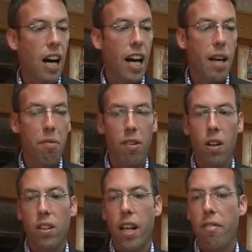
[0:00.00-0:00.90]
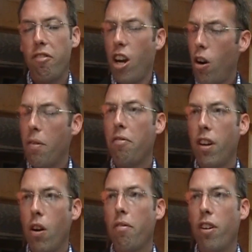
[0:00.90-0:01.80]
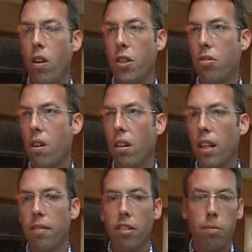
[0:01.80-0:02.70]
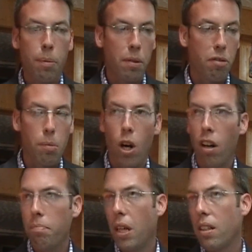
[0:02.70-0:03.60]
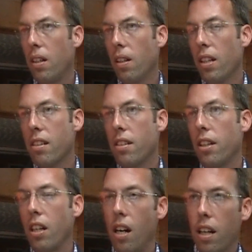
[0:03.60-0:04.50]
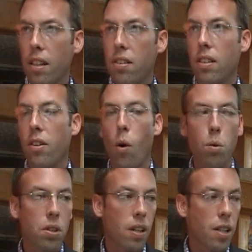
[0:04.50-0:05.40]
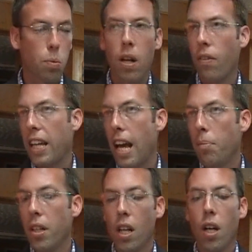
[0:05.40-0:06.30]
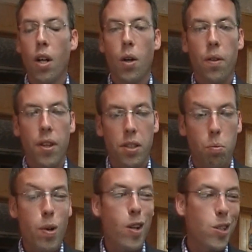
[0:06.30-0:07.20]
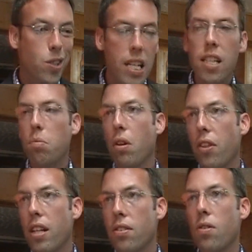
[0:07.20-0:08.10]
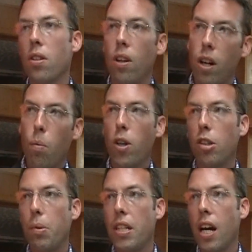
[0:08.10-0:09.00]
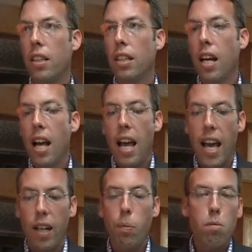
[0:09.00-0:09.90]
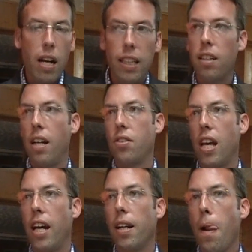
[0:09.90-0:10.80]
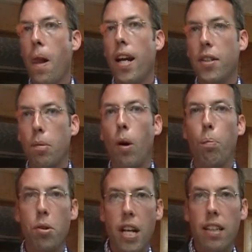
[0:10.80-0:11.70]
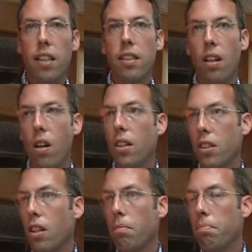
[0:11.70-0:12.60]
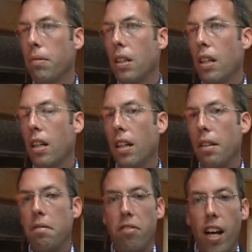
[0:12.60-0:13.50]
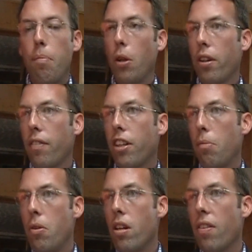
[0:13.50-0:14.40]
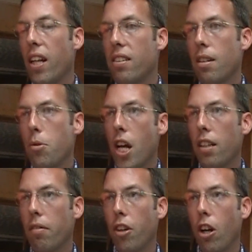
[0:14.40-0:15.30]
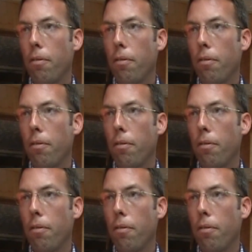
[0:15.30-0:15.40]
I have felt a very, very, very strong level of commitment from all of my colleagues in the caucus and those as well in the cabinet. We are seized with this. There's a lot of work to be done, and we recognize that. It's about protecting the long-term viability of the community. That's the objective.